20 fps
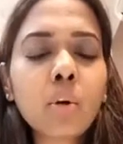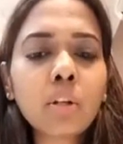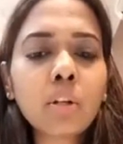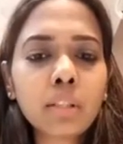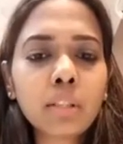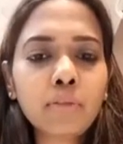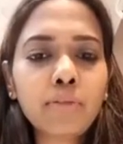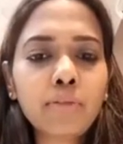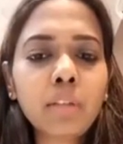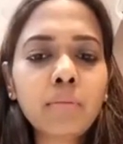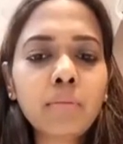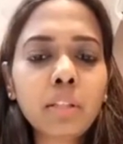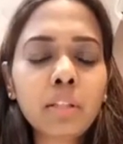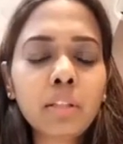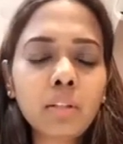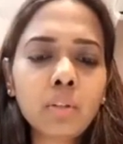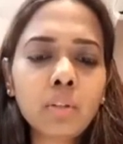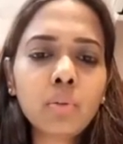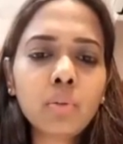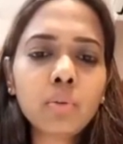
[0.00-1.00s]
the fever you
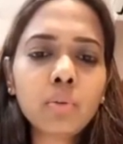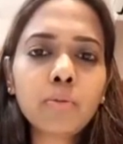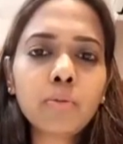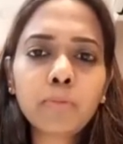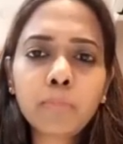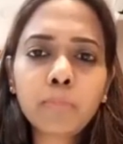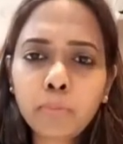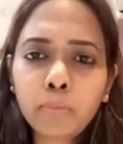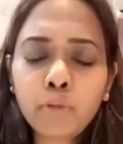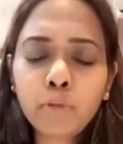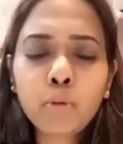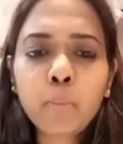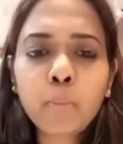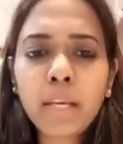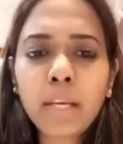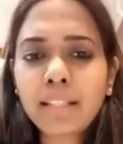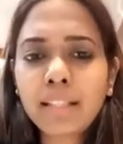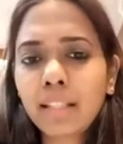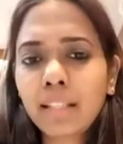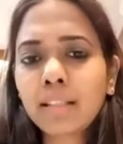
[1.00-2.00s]
know so few
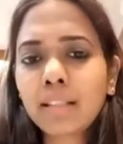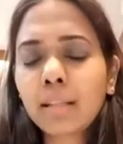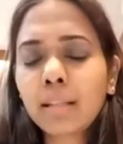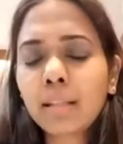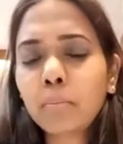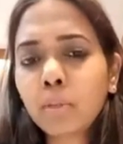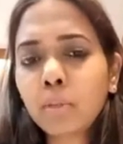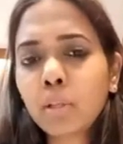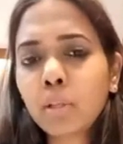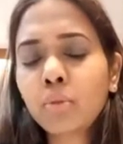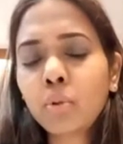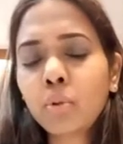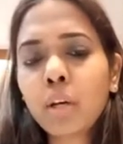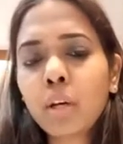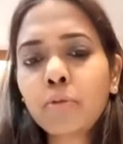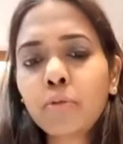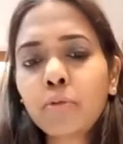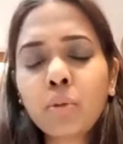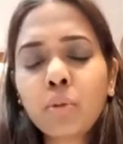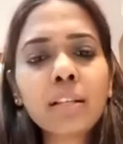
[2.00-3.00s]
basic symptoms you have
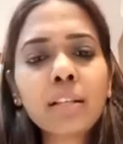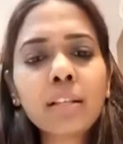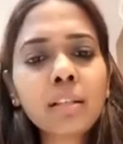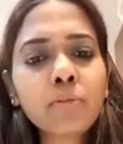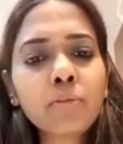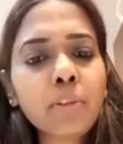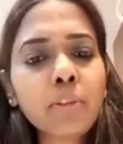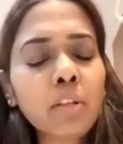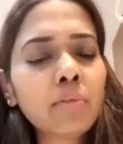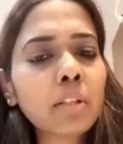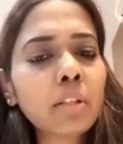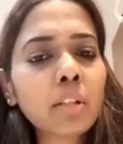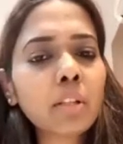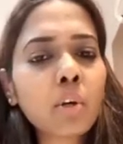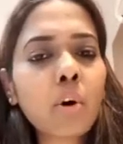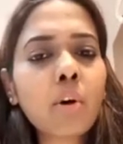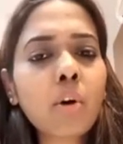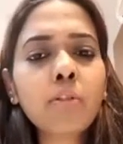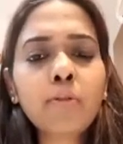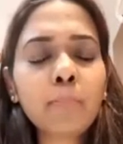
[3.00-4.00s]
to ask fever
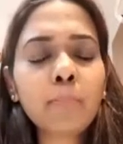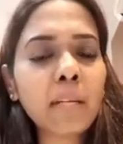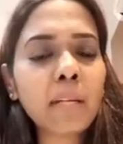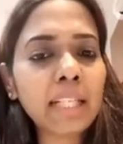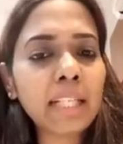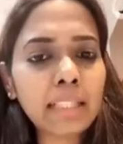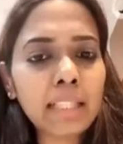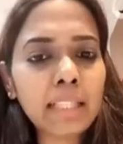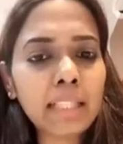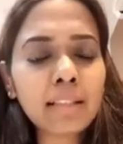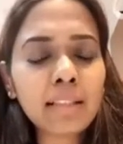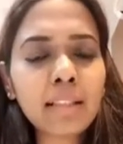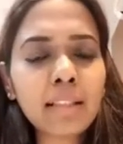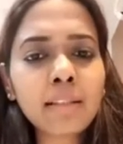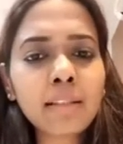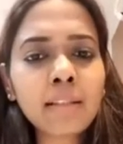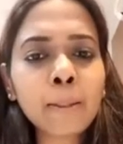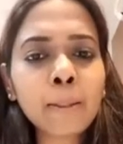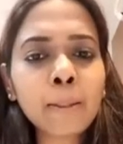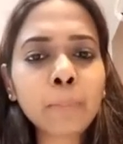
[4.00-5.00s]
cough
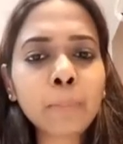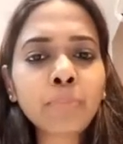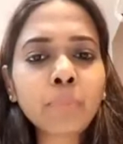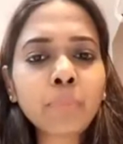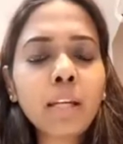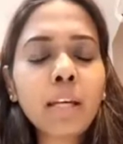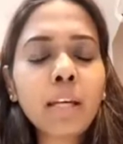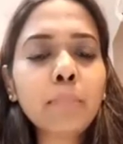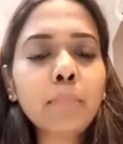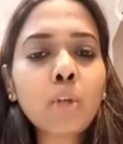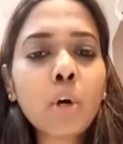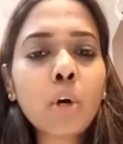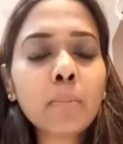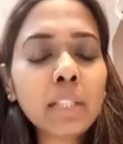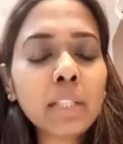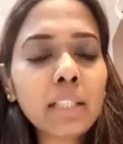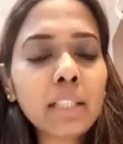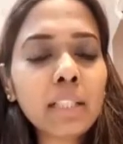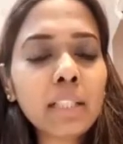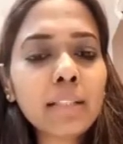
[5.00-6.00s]
breathlessness
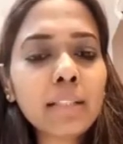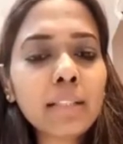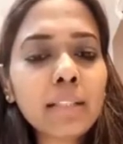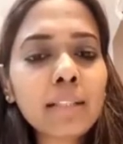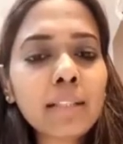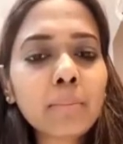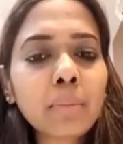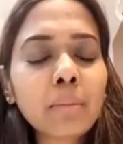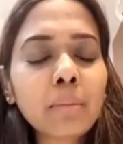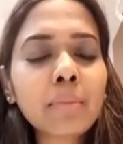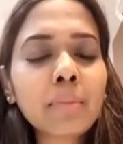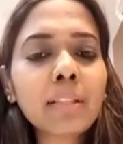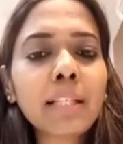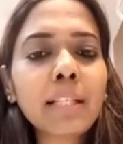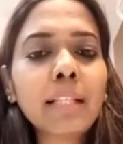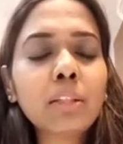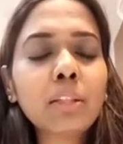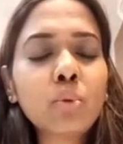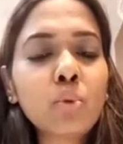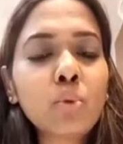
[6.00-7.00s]
abdominal symptoms
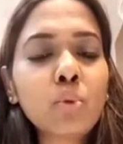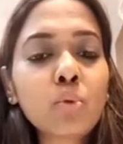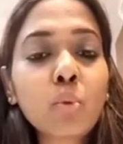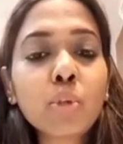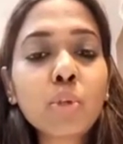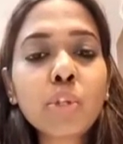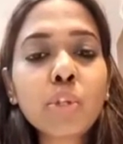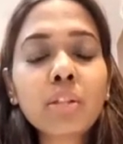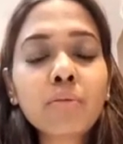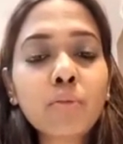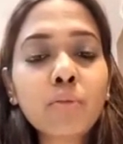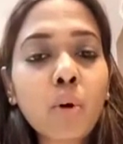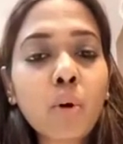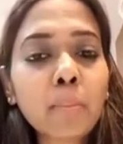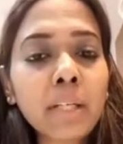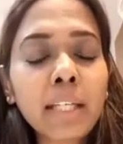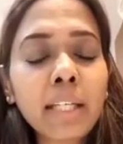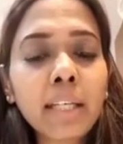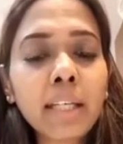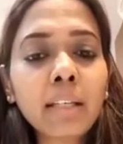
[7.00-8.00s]
like loose motion
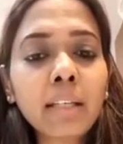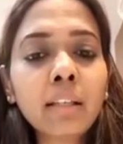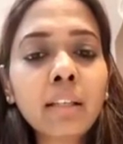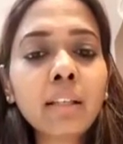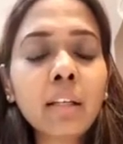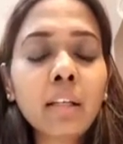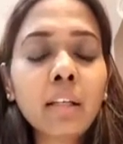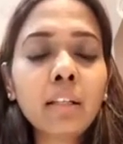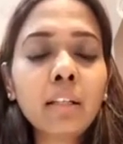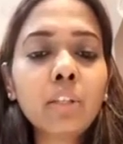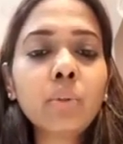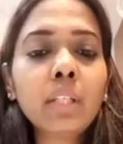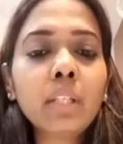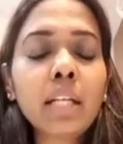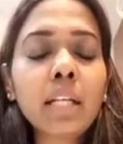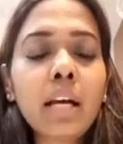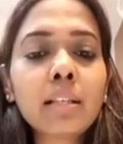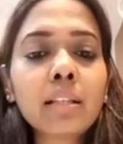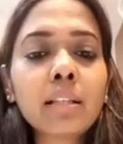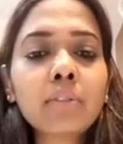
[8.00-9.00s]
vomiting you can
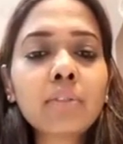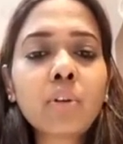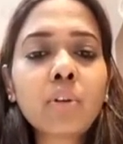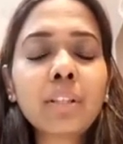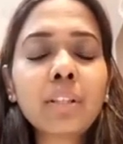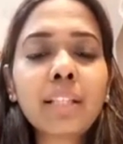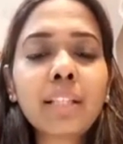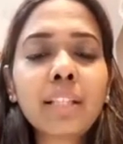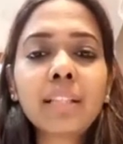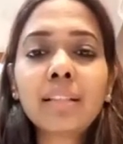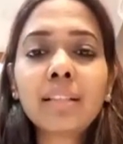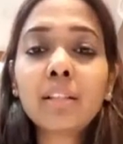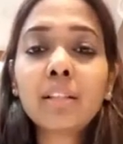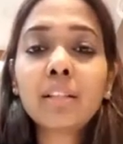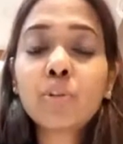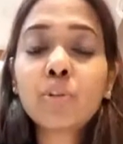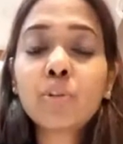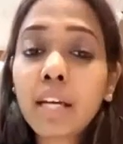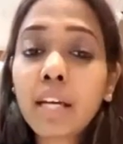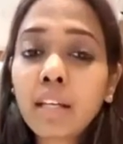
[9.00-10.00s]
ask for there is a
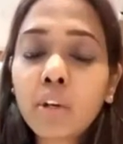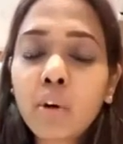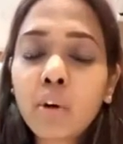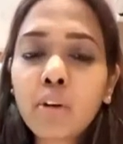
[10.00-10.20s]
dry cough